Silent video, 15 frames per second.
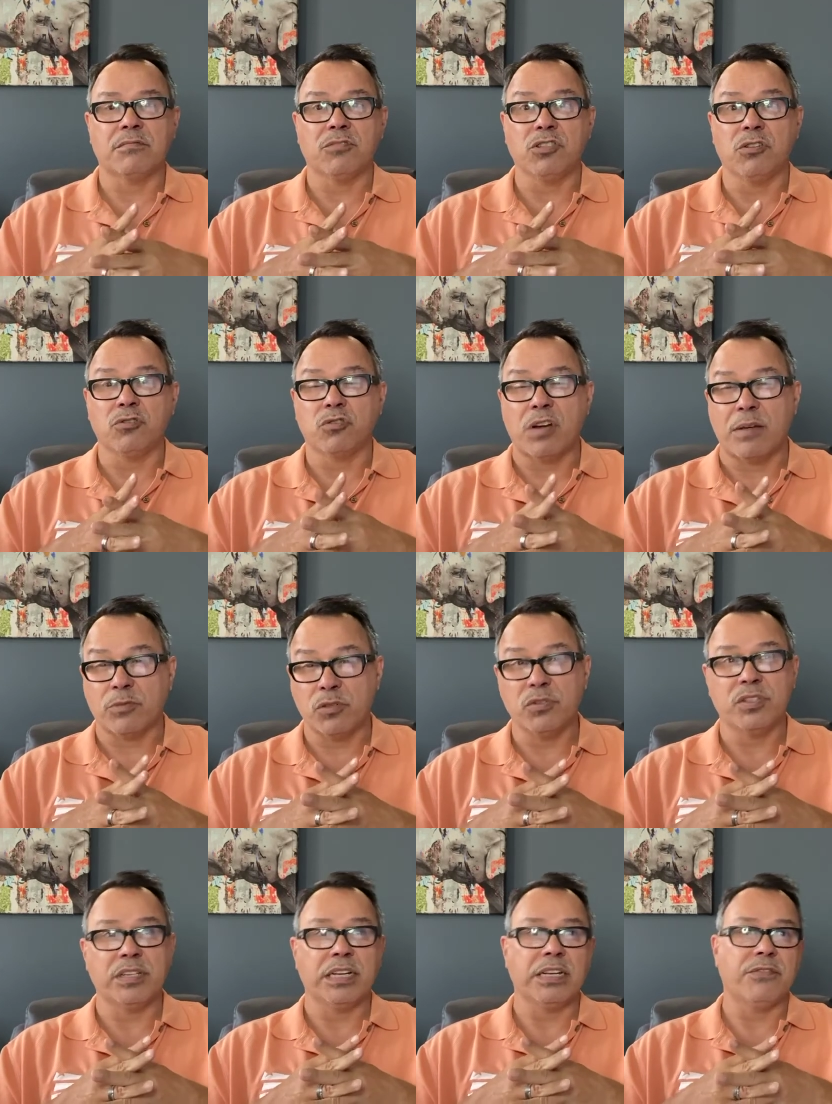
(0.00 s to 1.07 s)
you know, drop too
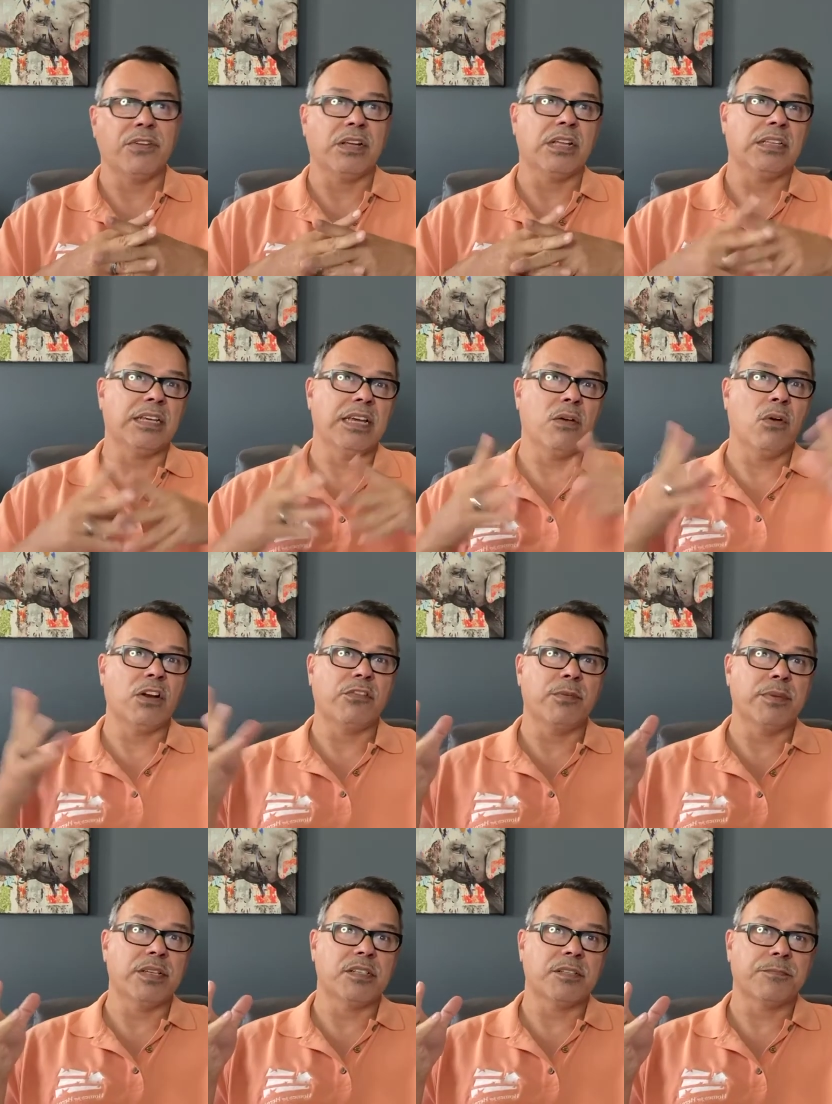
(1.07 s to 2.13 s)
significantly. And one of them
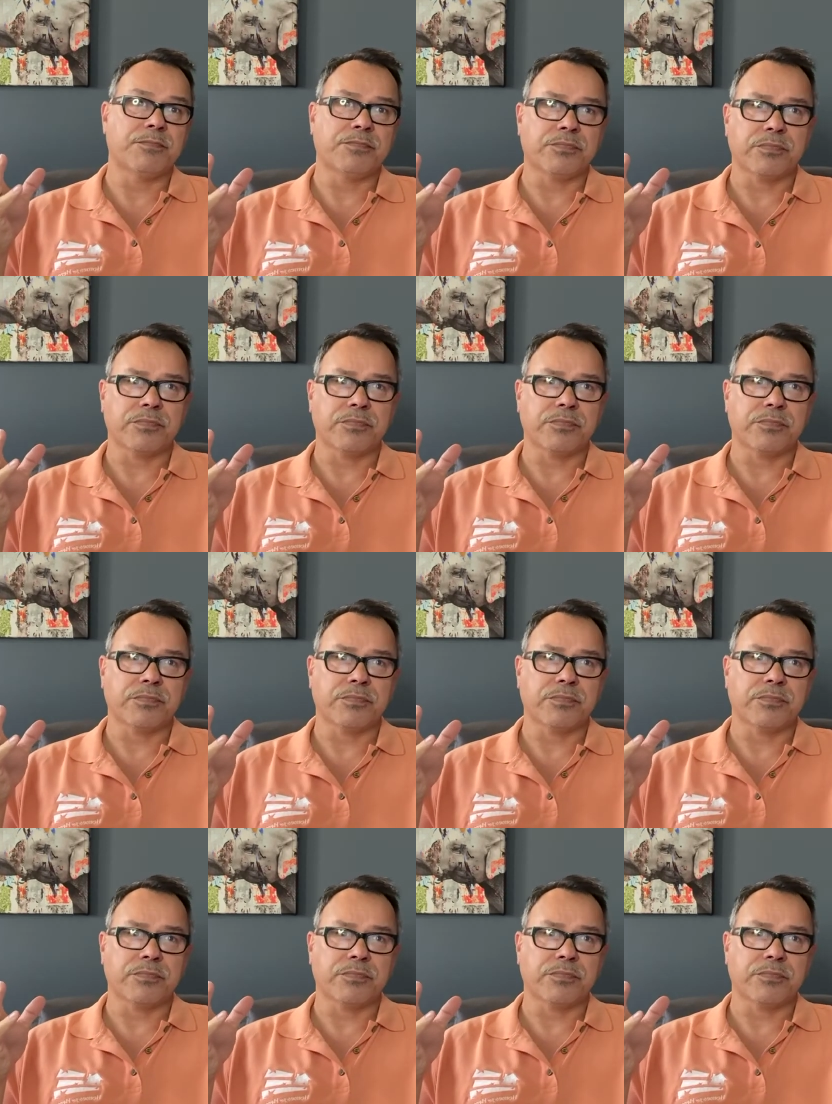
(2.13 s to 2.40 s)
is,